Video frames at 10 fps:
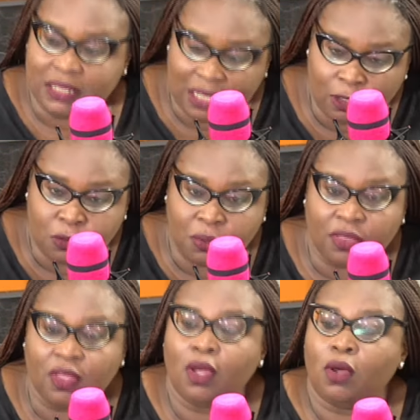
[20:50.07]
dealt with,
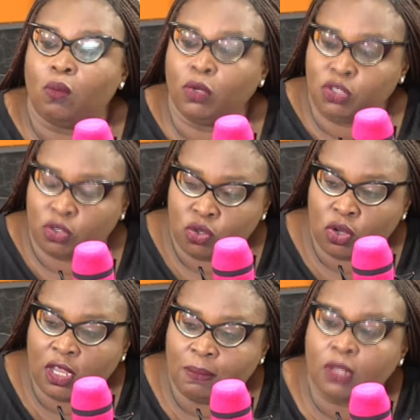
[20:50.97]
what you're
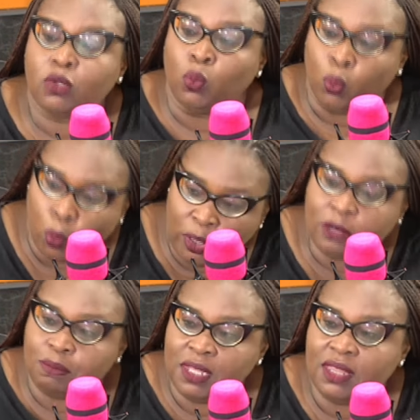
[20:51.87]
talking about will
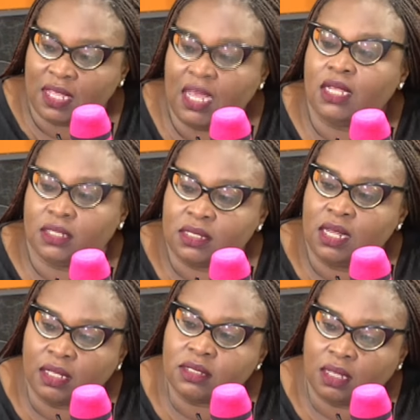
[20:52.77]
be the case next